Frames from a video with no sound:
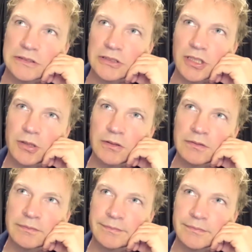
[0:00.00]

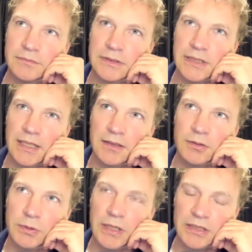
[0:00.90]
So, yeah,
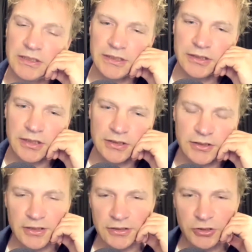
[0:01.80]
we are still a
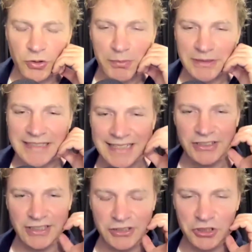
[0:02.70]

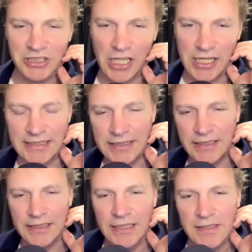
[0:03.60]
traumatizing
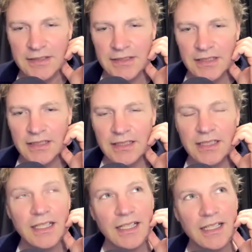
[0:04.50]
society.
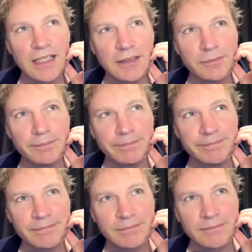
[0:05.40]

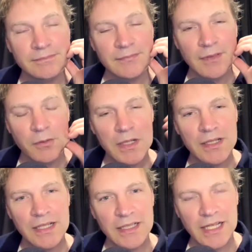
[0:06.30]
Well,
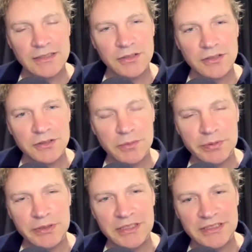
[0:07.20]
I talked to a
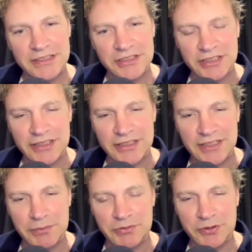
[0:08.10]
Buddhist
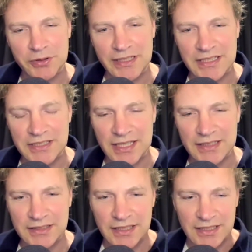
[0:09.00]
teacher before, and he
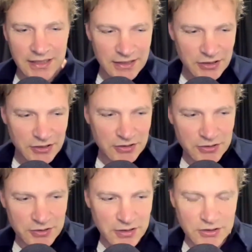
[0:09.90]
said,
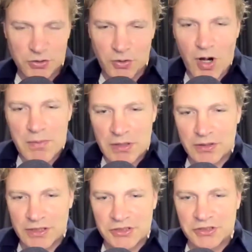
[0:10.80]
trauma or